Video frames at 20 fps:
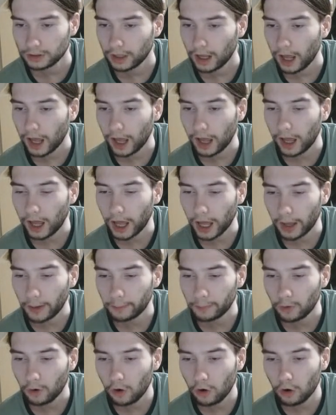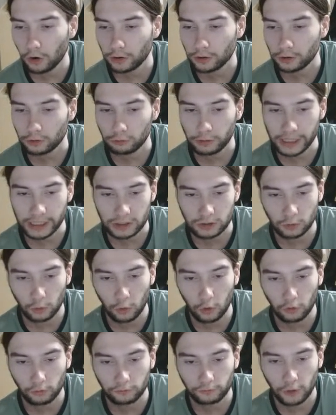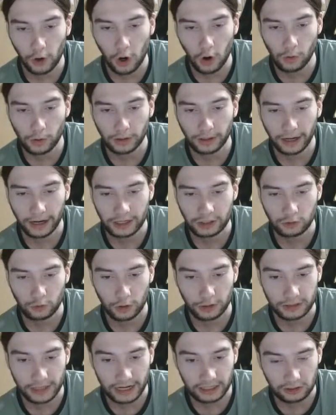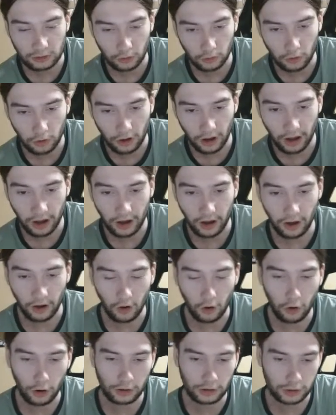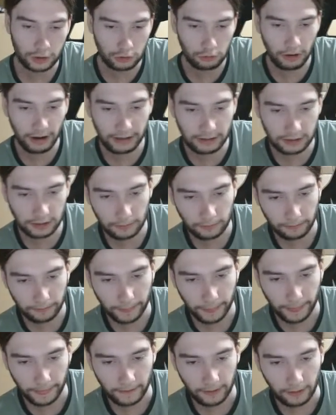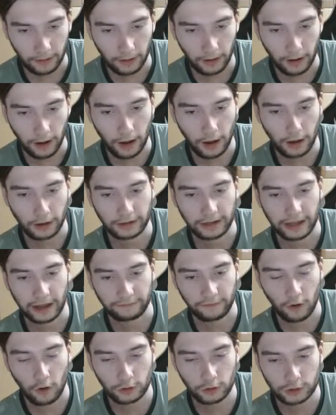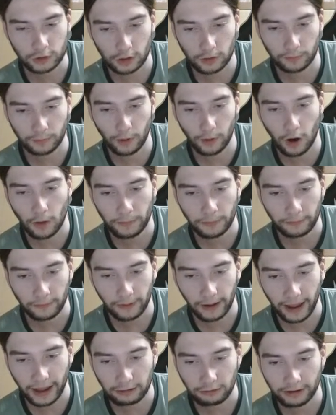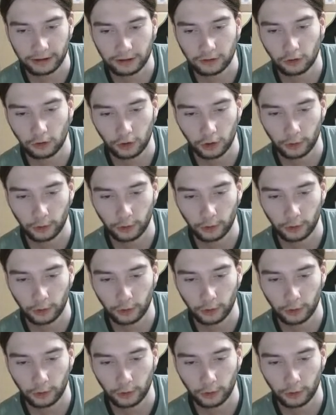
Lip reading: Or retool Foden into a central orchestrator. Give Oscar, Bob, and Rico